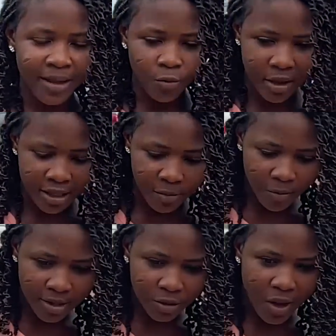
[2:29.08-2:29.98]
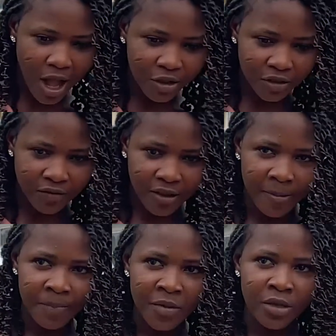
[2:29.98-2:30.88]
but when the moment you are out of the
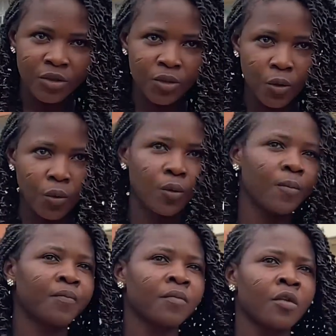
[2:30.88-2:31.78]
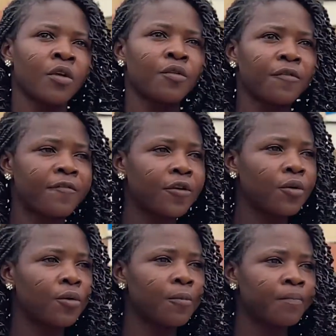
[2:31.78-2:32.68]
school, you feel